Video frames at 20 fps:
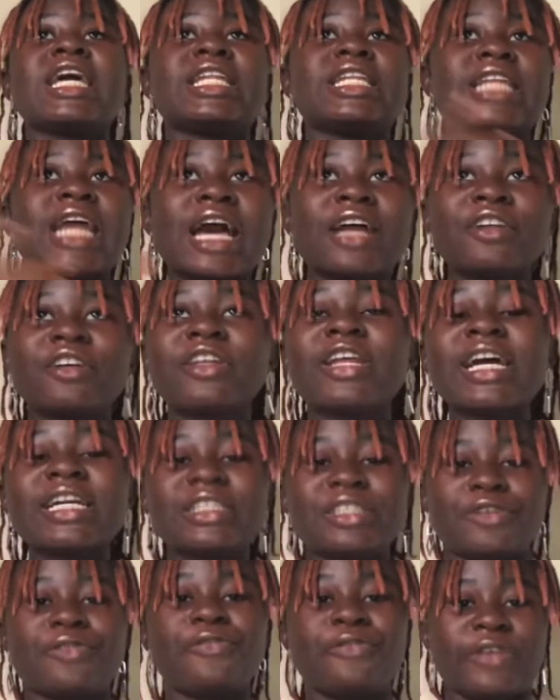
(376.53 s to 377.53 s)
another
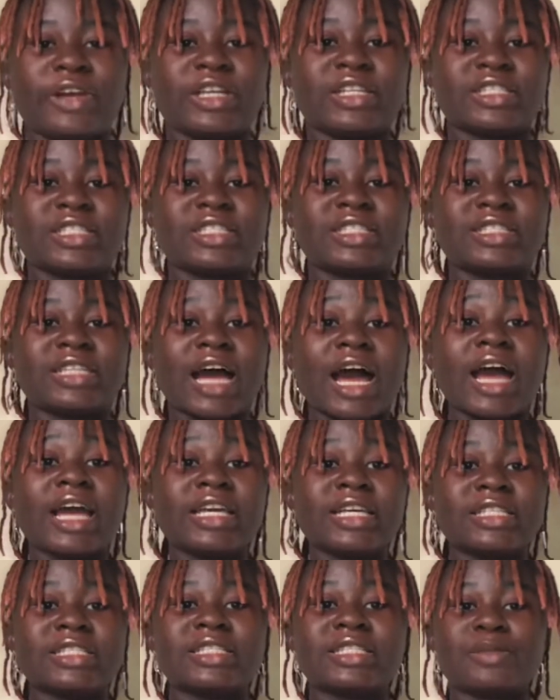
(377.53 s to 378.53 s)
difference that
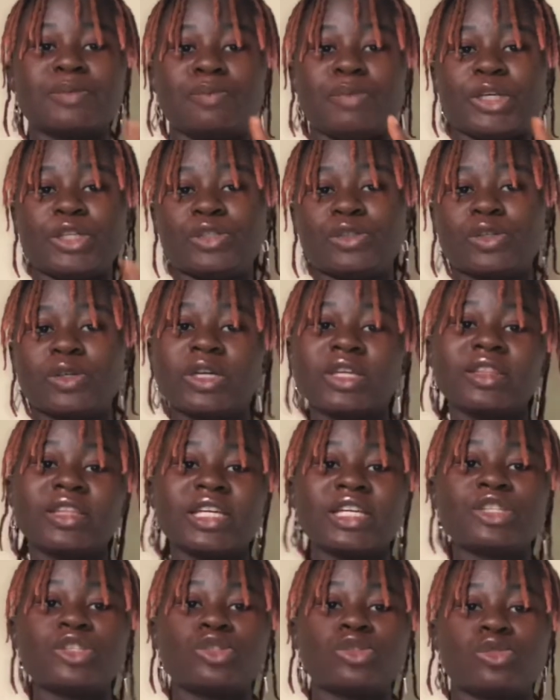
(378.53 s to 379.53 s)
is between
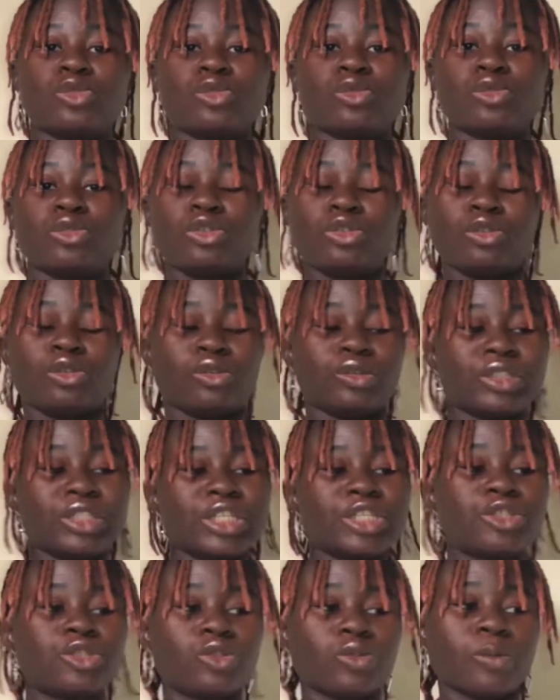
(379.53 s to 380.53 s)
these
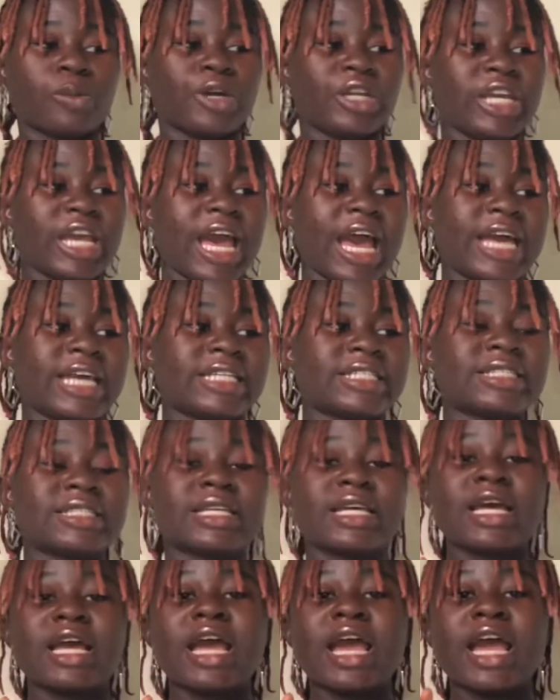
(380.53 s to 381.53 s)
two money heists
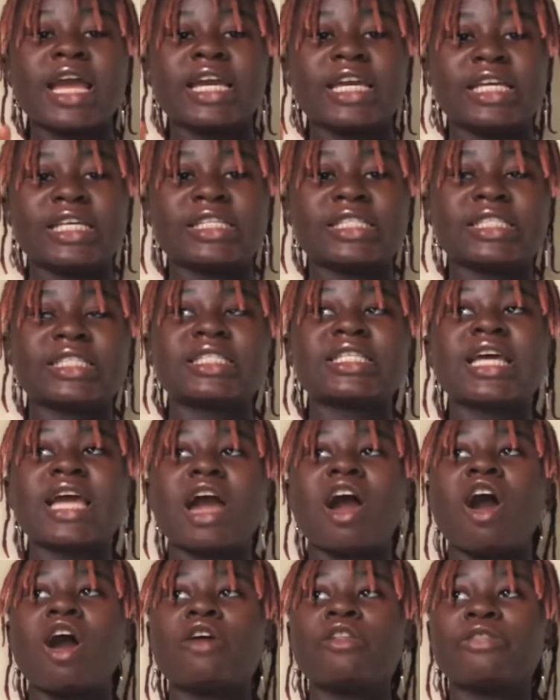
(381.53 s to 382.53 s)
is
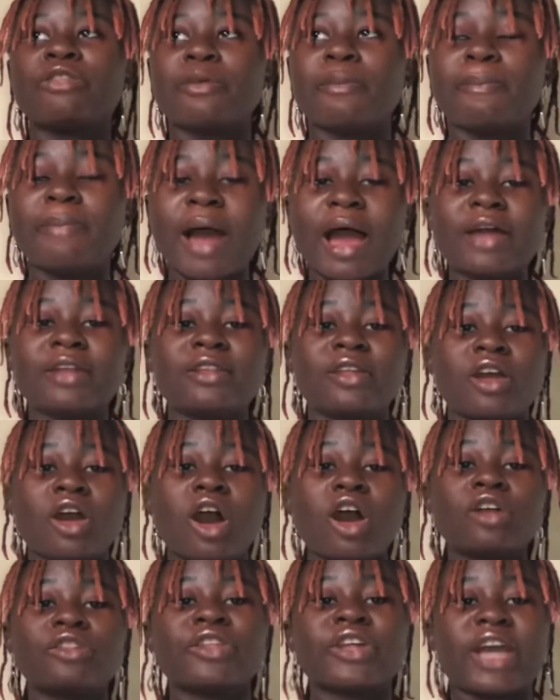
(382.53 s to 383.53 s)

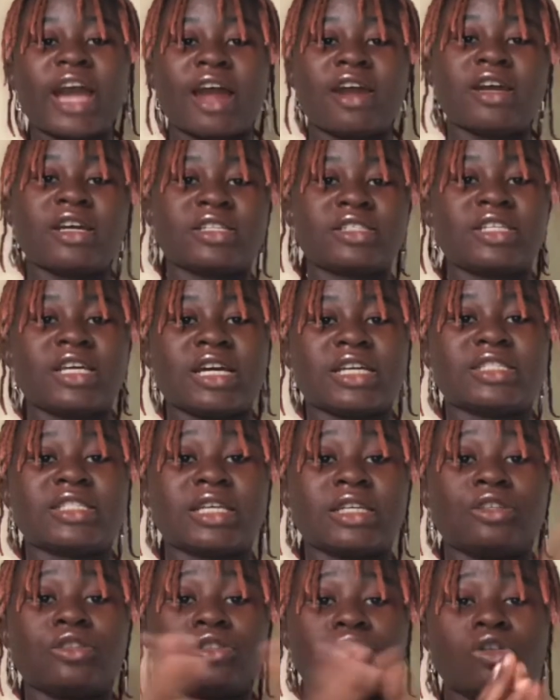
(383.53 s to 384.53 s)
all the characters
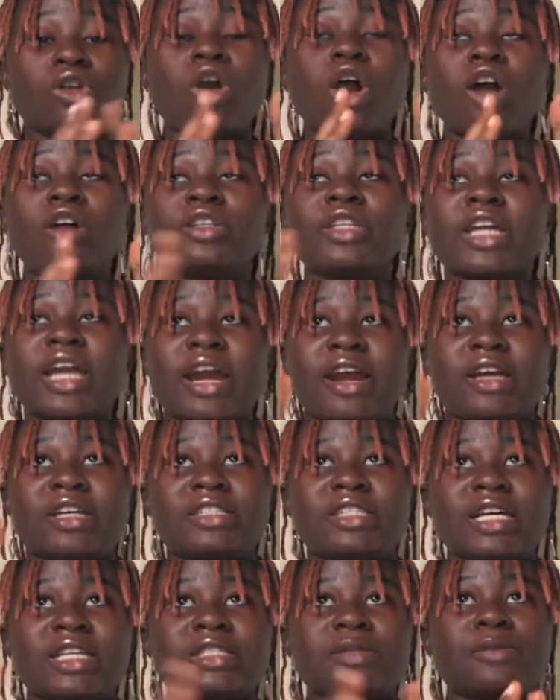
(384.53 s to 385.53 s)
in
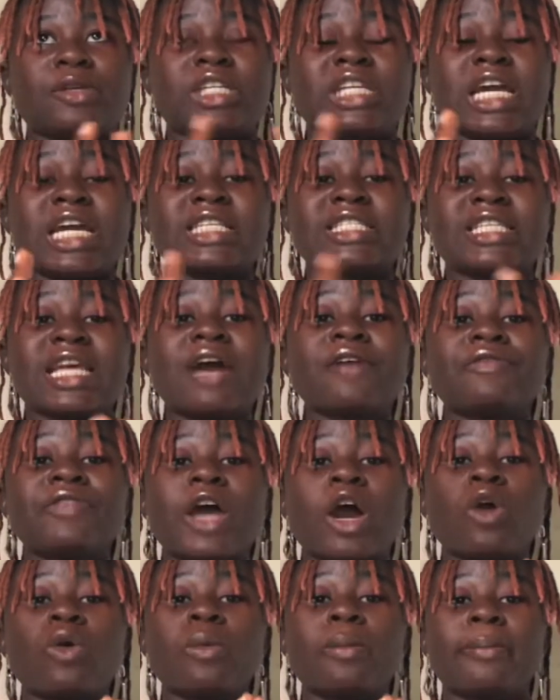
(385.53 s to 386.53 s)
Money Heist, they have
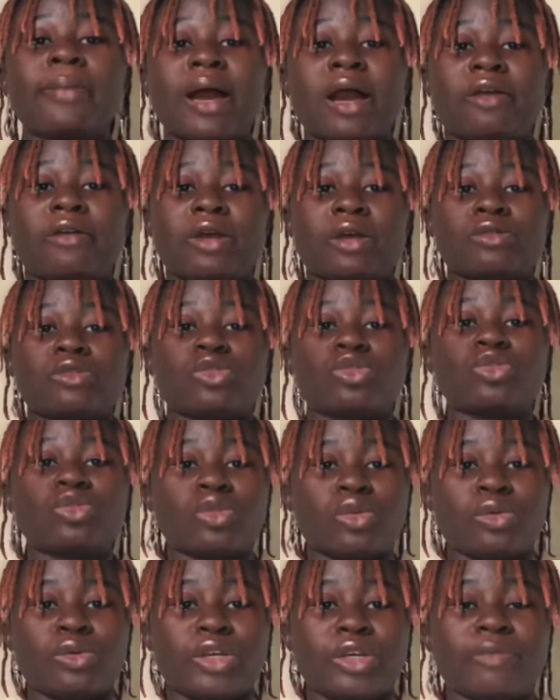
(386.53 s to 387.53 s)
their own background
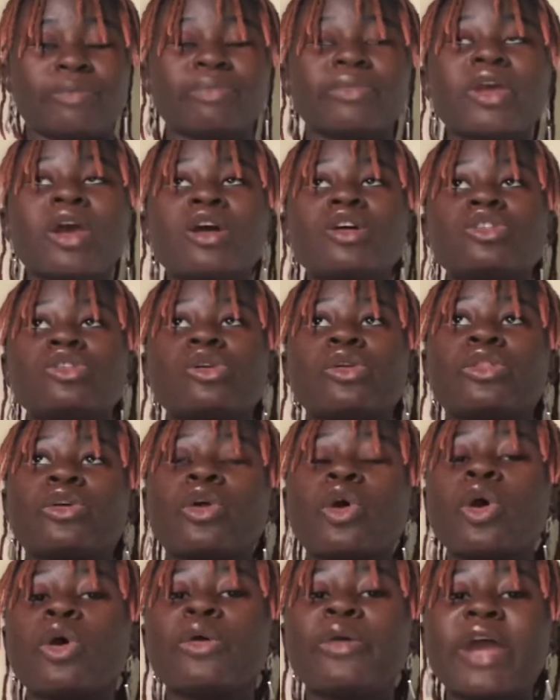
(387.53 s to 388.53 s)
story. So the
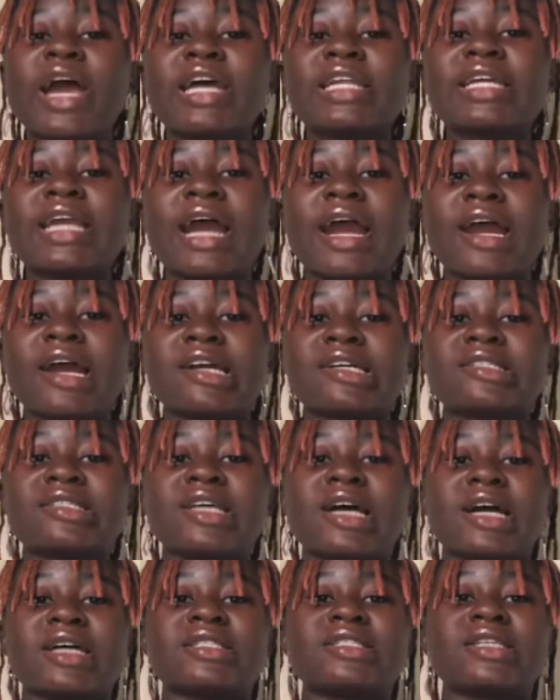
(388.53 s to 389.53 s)
Korean
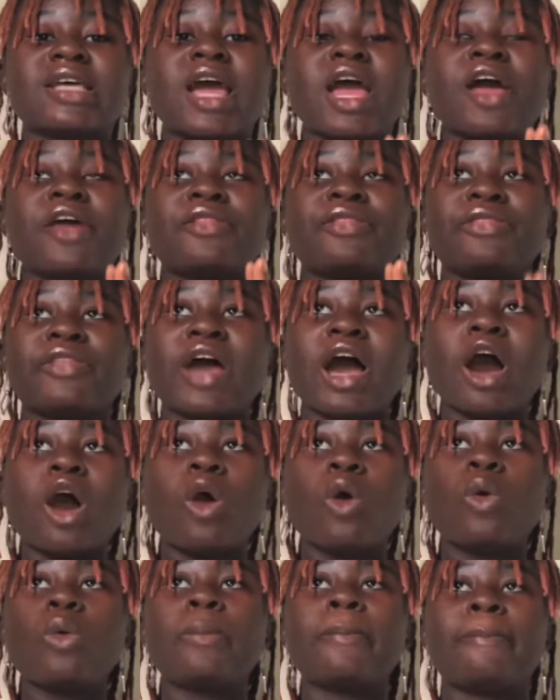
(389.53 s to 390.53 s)
characters, their
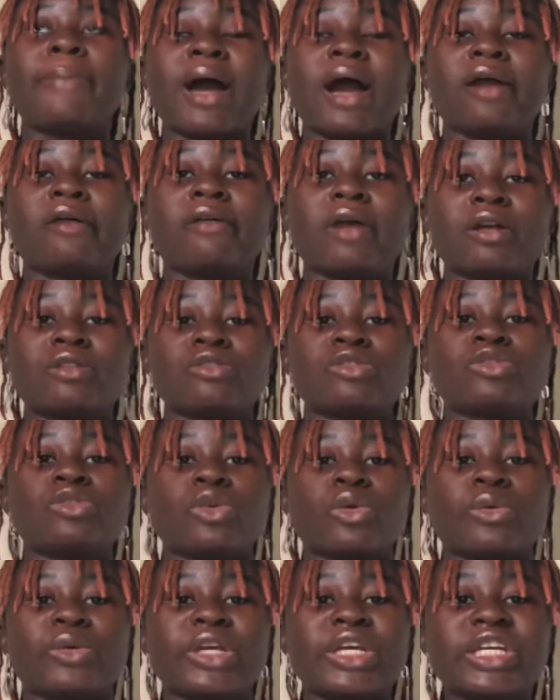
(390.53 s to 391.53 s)
own background
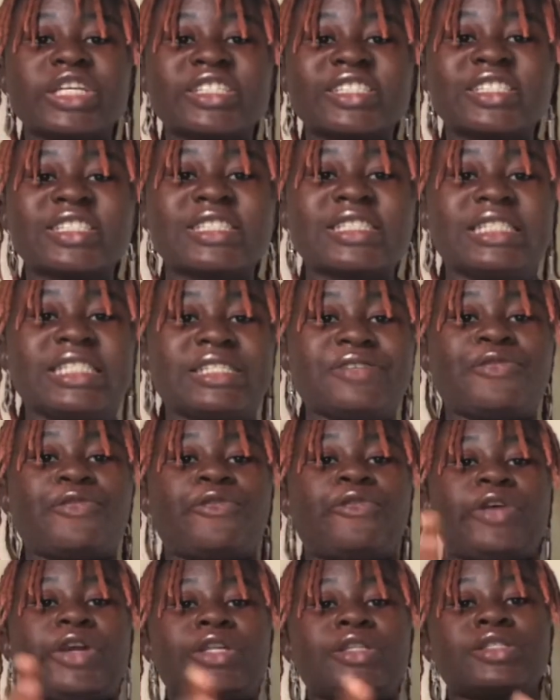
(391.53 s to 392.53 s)
story is
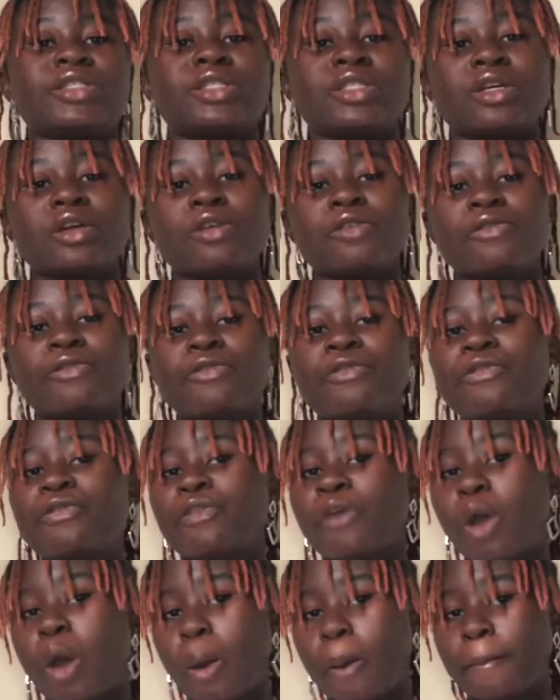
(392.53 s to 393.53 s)
different
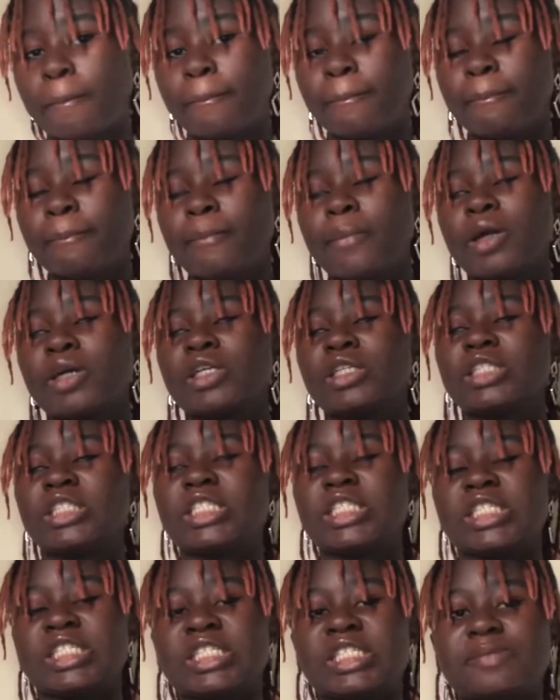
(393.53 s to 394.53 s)
from
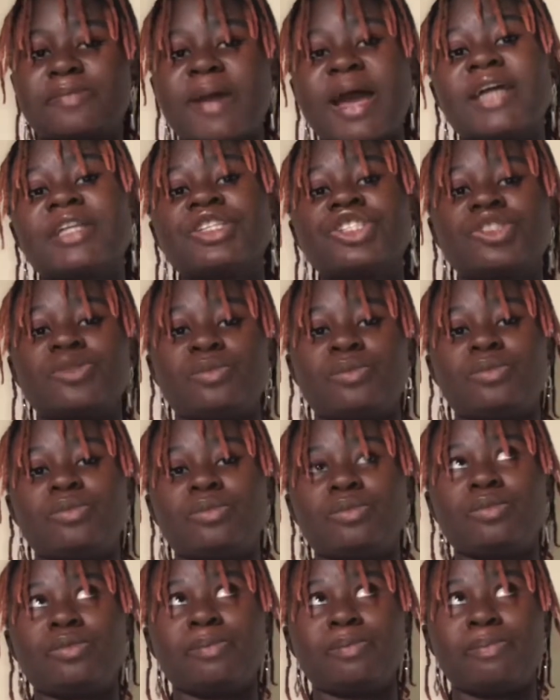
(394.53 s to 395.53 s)
the Spanish
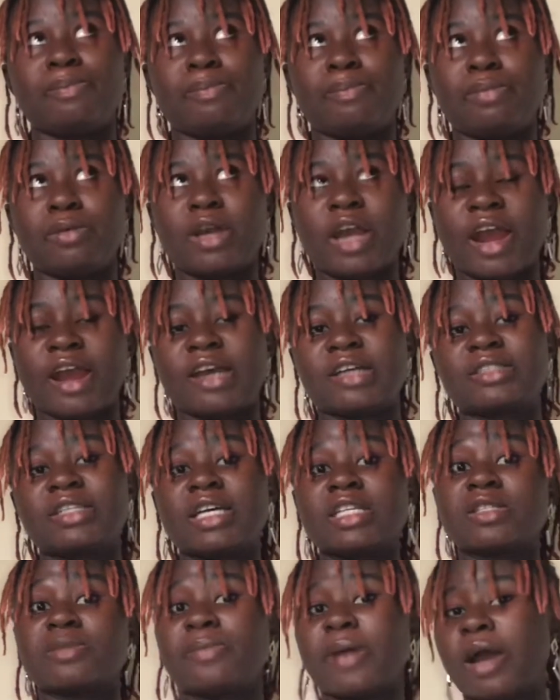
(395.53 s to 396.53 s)

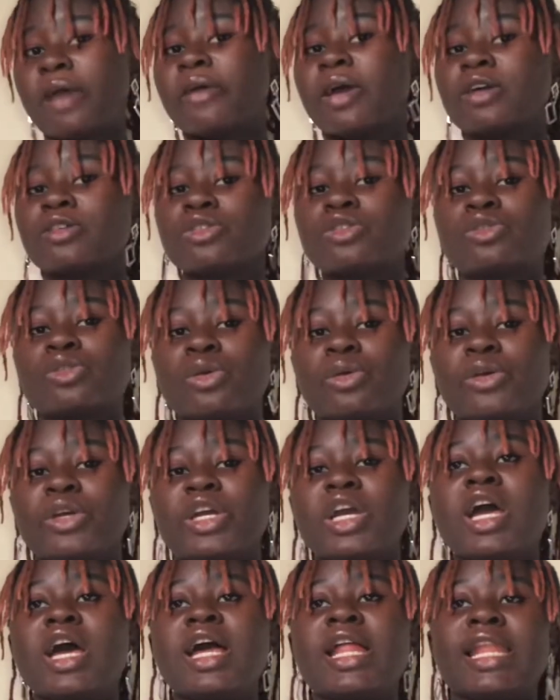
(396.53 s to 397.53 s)
characters' background story.
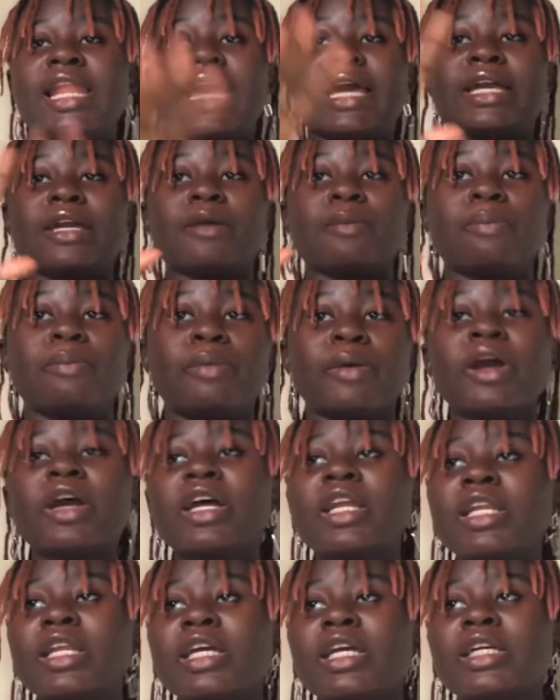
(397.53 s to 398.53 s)
Like
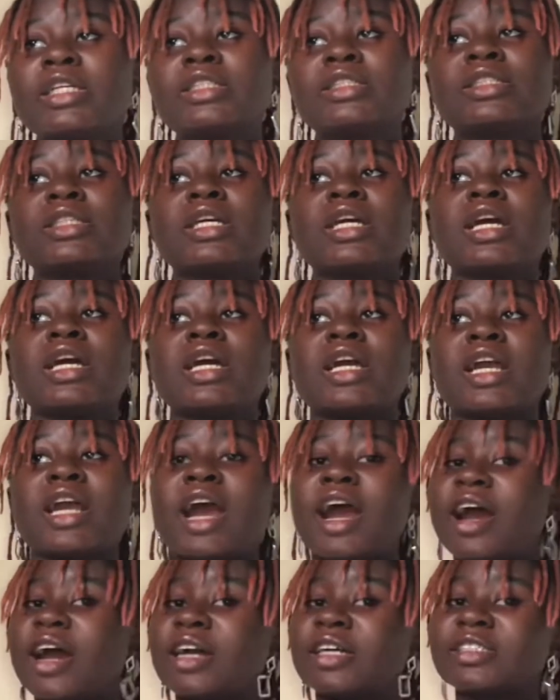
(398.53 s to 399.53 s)
Berlin
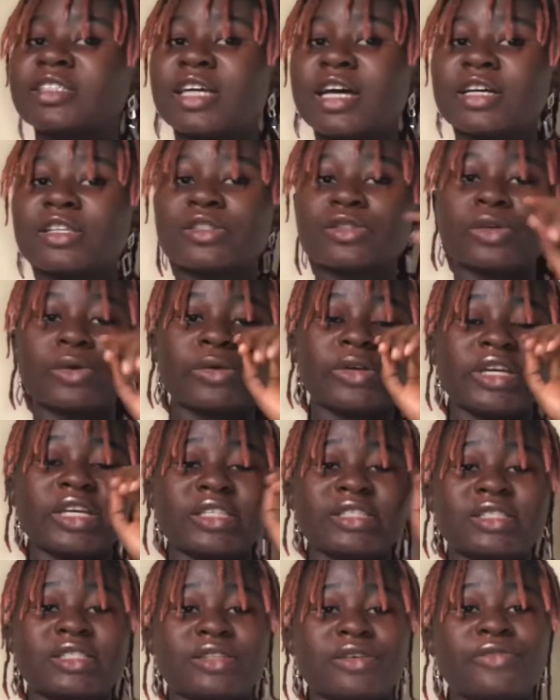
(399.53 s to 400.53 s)
character story
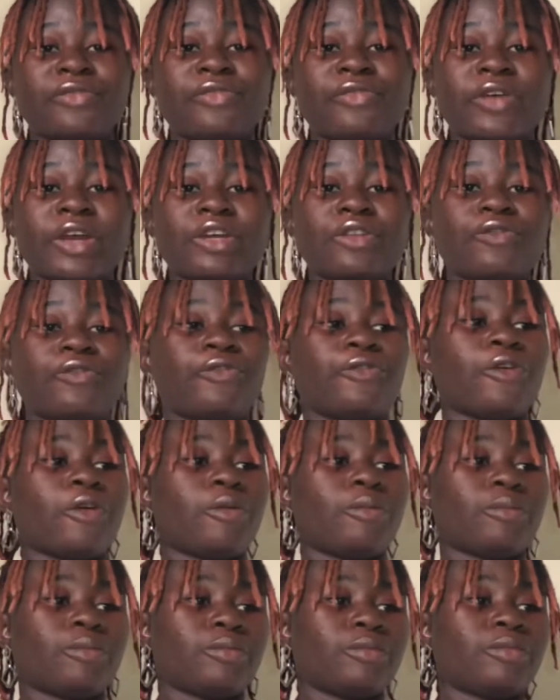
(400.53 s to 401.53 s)
is different
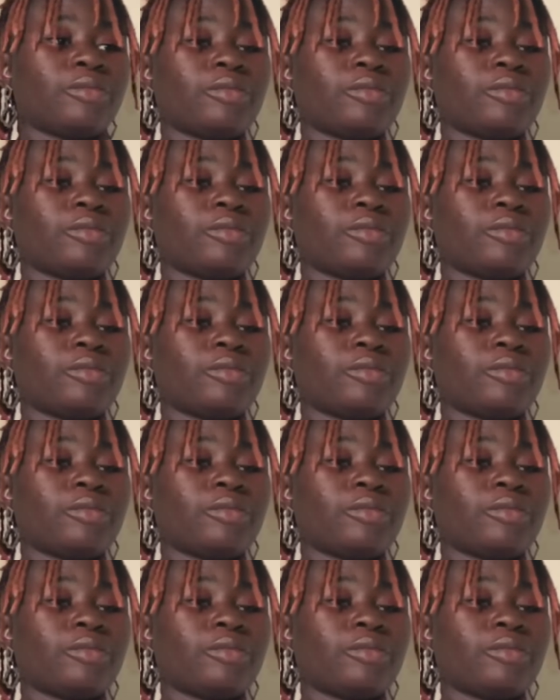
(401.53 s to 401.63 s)
from